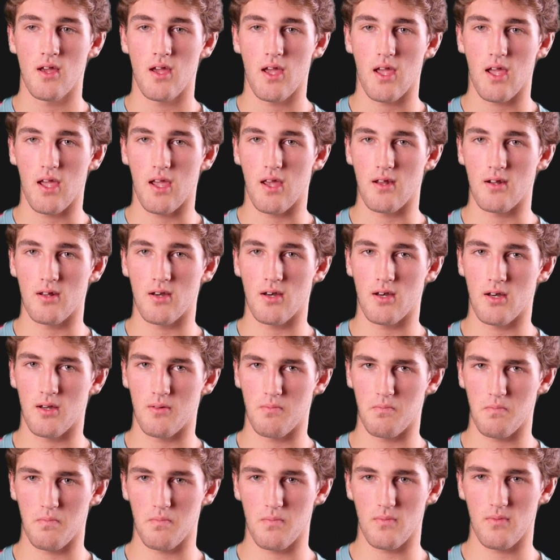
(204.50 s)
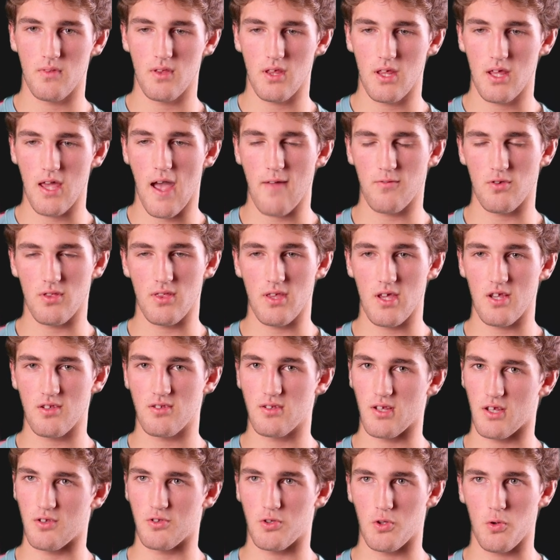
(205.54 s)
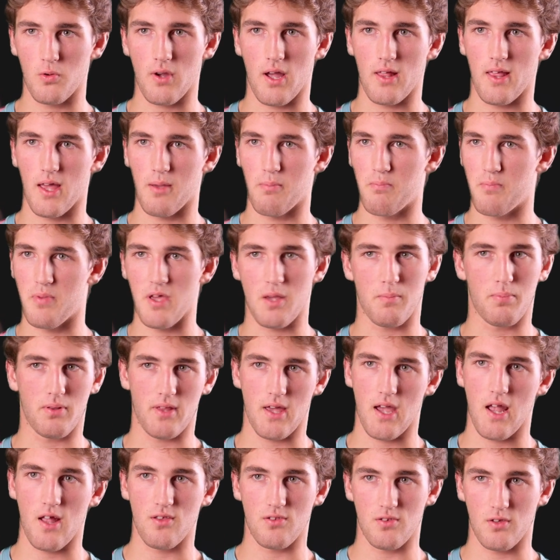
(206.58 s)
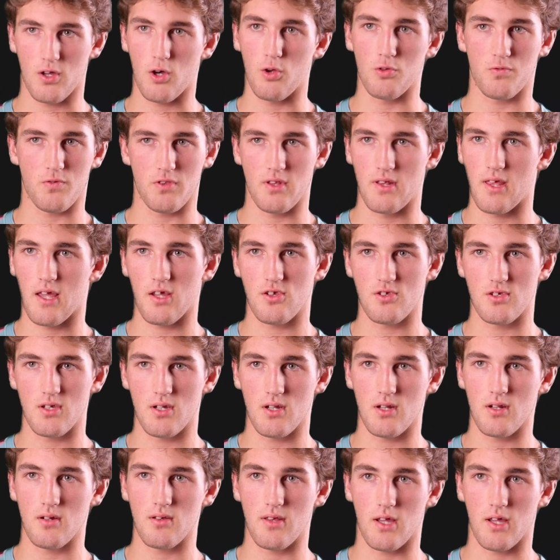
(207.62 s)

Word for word: And uh, after this, I still got like big plans, goals for the next year.